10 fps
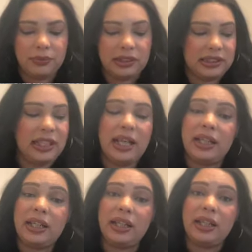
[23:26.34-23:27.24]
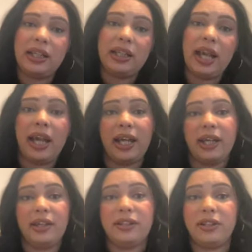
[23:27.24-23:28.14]
studying
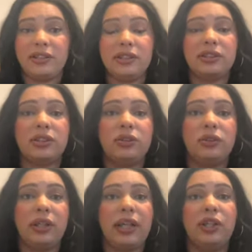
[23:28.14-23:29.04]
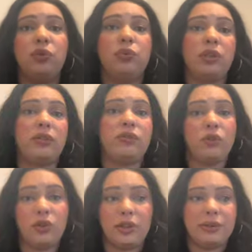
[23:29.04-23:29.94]
and nursing school, and you want to
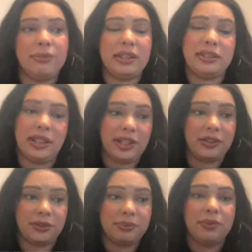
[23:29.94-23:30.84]
form a study group.